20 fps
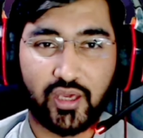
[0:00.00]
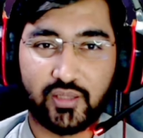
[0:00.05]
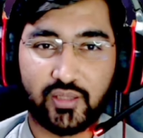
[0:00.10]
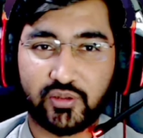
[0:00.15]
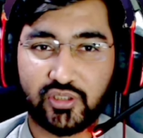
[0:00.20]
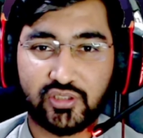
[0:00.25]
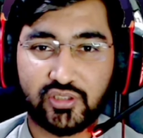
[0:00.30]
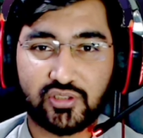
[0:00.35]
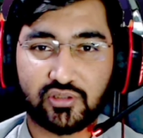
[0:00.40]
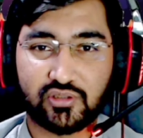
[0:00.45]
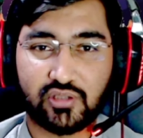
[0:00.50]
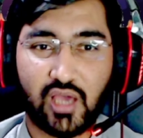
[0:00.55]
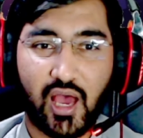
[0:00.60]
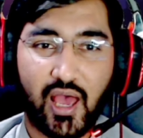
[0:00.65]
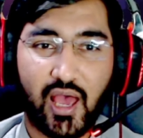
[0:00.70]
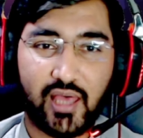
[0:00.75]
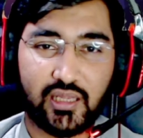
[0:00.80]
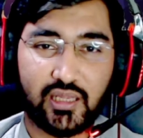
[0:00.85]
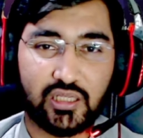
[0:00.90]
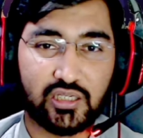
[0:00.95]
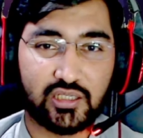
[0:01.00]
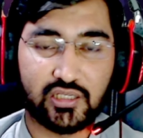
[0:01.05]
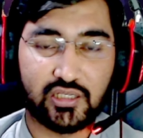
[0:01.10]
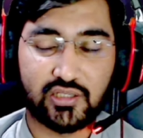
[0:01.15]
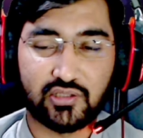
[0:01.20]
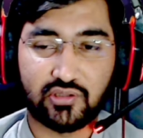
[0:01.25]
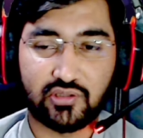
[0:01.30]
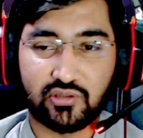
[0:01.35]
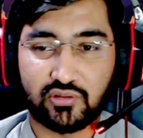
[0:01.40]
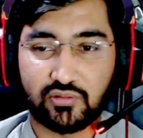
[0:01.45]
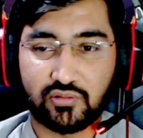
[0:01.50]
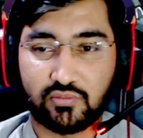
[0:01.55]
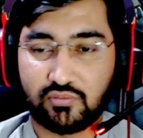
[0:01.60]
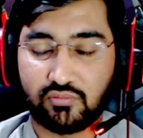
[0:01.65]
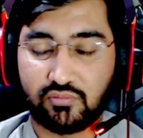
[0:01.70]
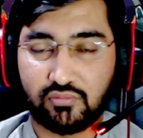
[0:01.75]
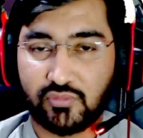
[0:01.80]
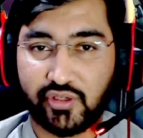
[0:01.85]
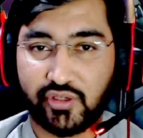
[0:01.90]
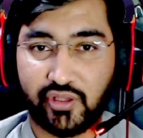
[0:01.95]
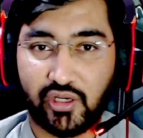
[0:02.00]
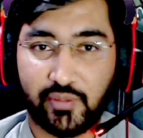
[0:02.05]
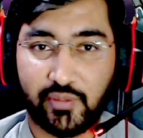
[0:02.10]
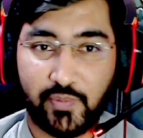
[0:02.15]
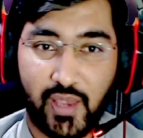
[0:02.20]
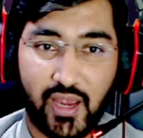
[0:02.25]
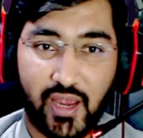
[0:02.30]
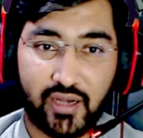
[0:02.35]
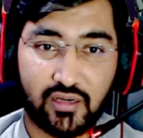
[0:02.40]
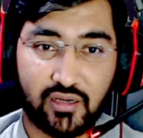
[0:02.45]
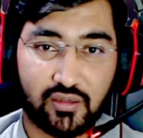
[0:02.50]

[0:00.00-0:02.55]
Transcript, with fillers: this guy luck is really bad.